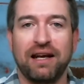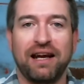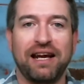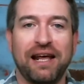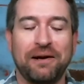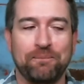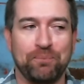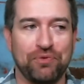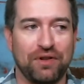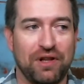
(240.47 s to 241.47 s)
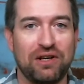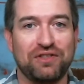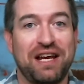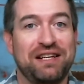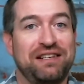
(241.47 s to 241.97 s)
And
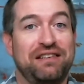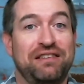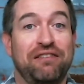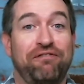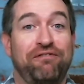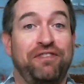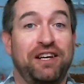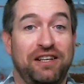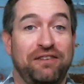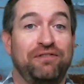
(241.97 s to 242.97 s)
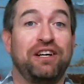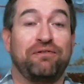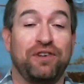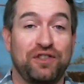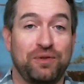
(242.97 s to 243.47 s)
there's a definitive
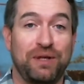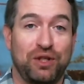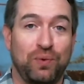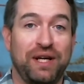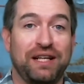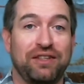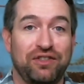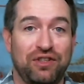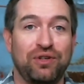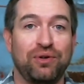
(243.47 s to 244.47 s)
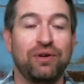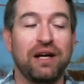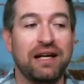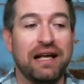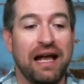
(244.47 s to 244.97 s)
difference between the
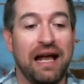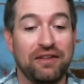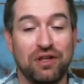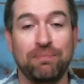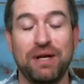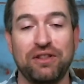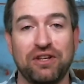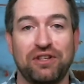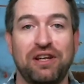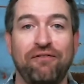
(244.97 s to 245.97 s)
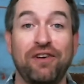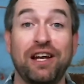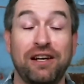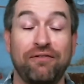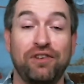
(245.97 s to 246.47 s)
two. And to me, there's a
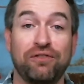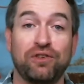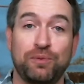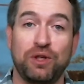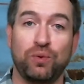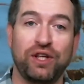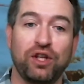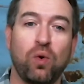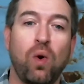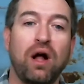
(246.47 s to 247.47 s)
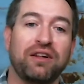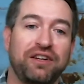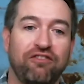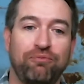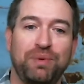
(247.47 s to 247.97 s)
definitive difference between the
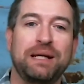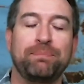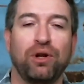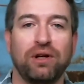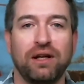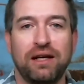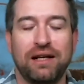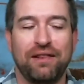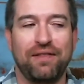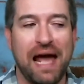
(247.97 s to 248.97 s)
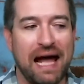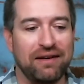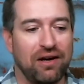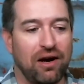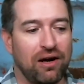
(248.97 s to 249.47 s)
quality of people
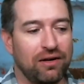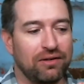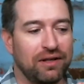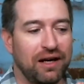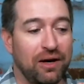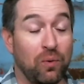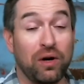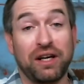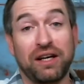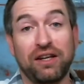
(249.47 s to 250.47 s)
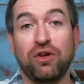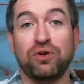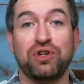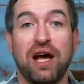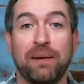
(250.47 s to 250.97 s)
that are, are working in
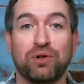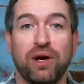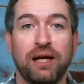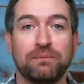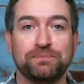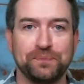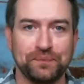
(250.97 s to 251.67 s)
those shops, right?